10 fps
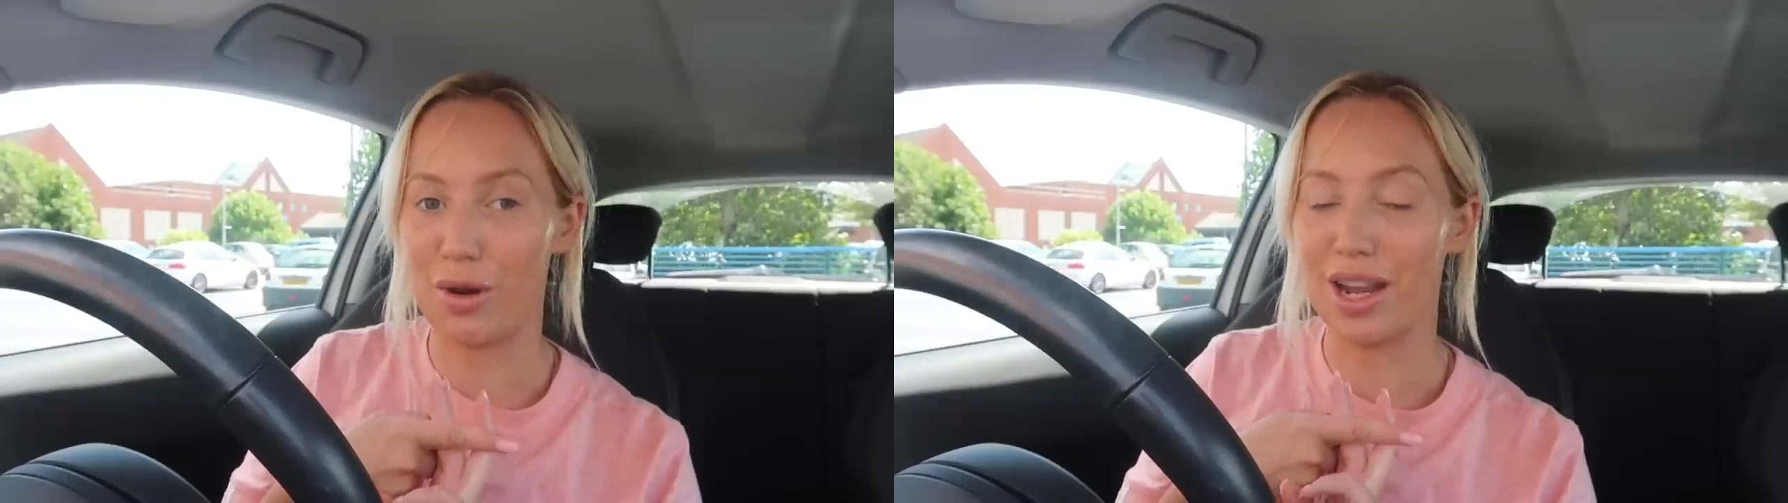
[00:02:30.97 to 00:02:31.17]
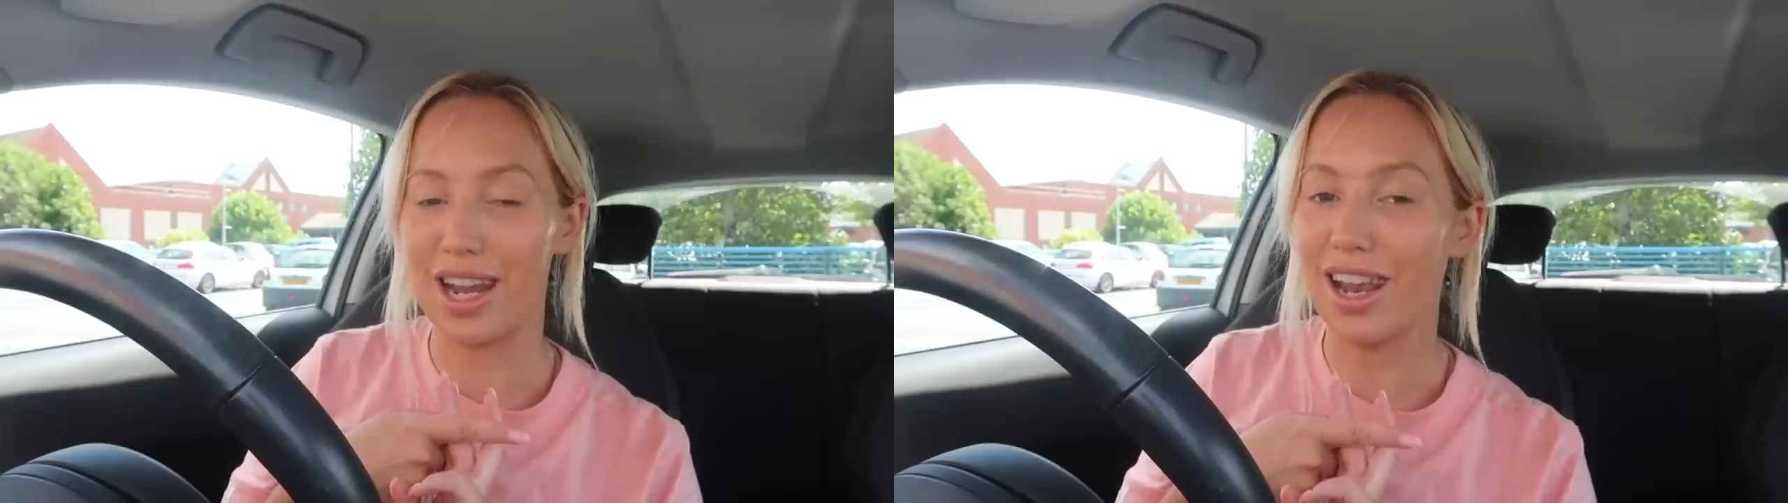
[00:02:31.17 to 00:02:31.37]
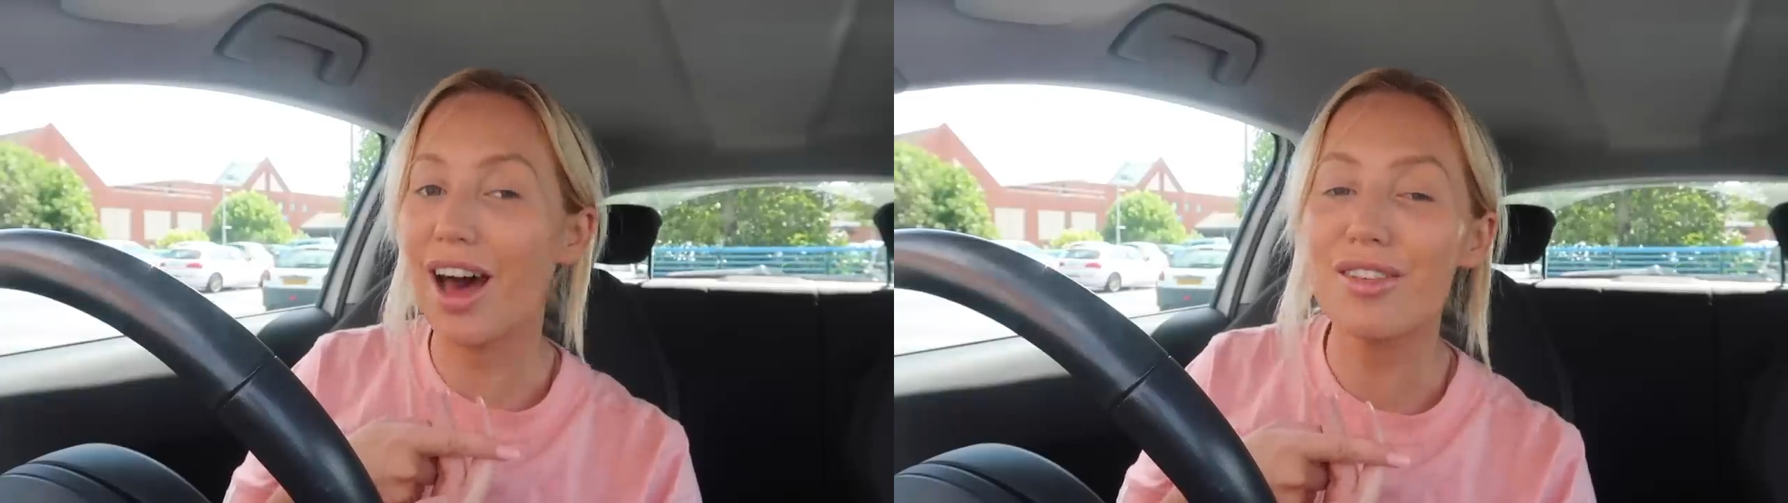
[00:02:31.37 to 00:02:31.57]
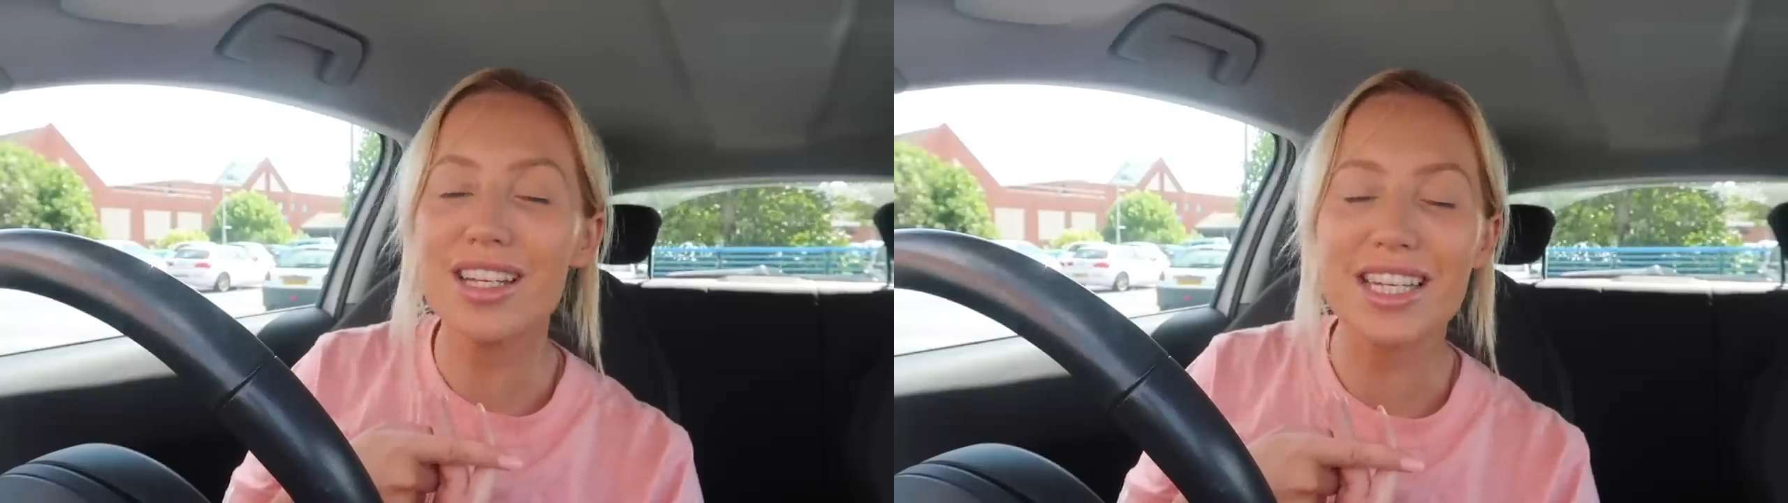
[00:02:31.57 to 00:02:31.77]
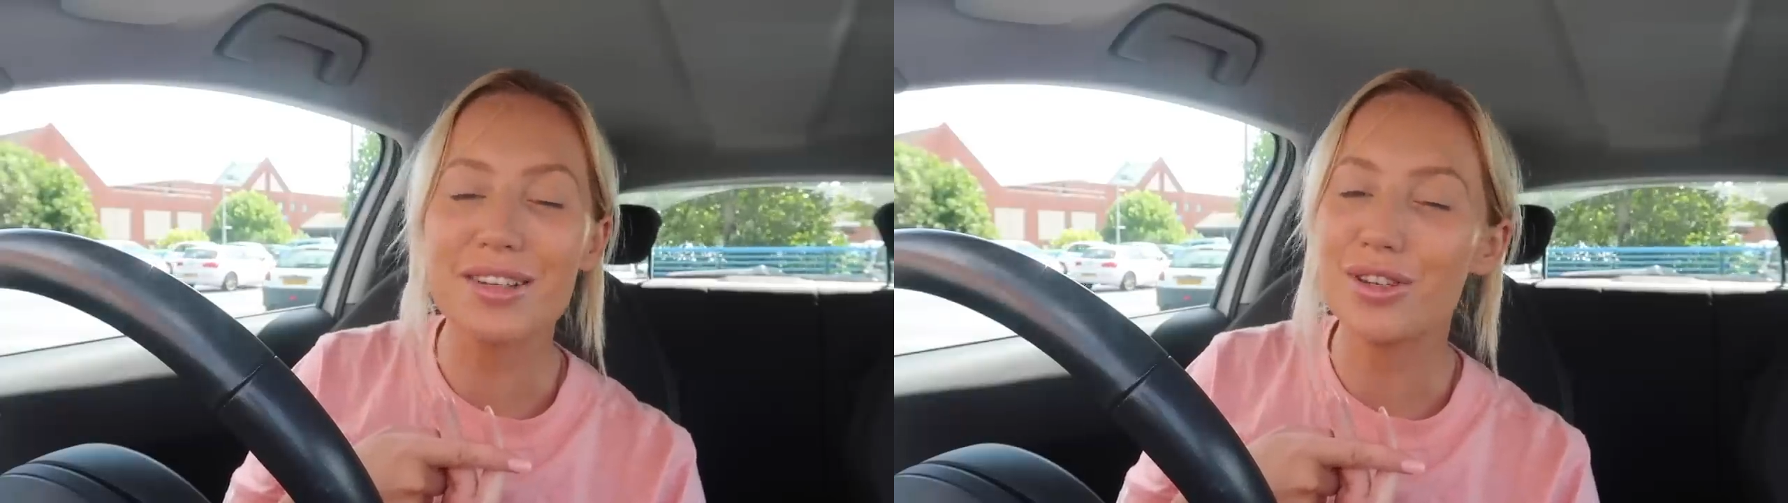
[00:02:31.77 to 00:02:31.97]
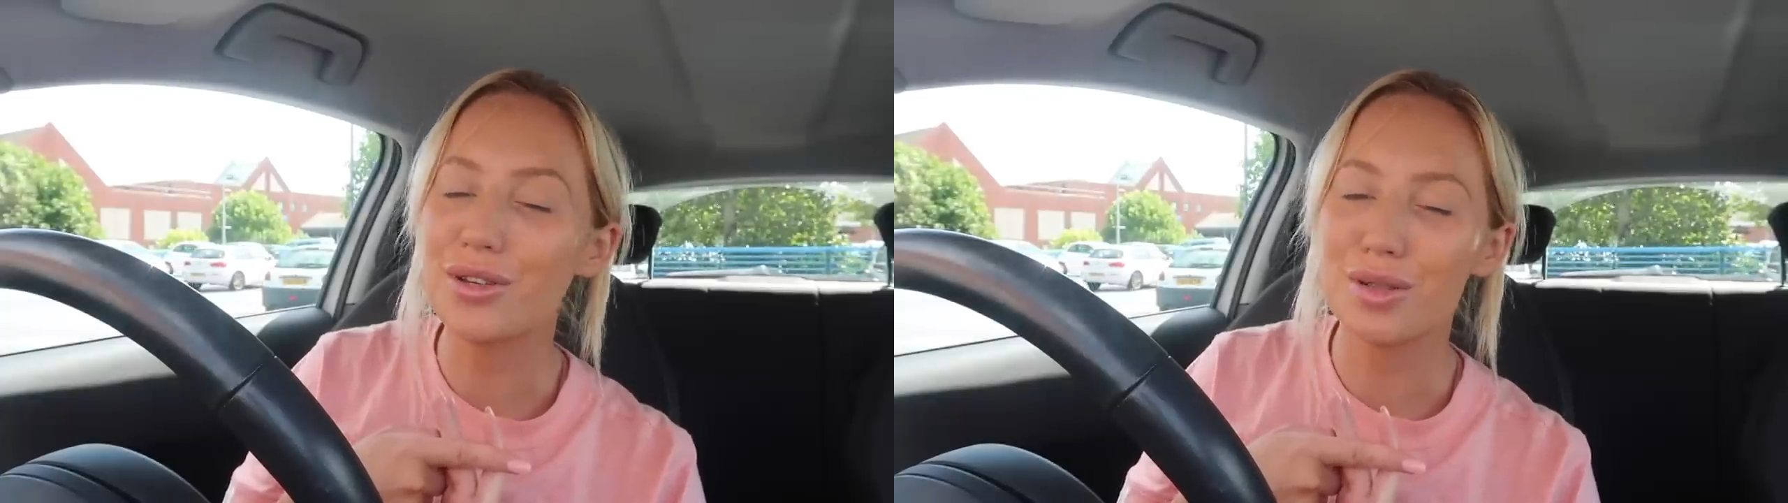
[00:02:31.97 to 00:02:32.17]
I would love it if you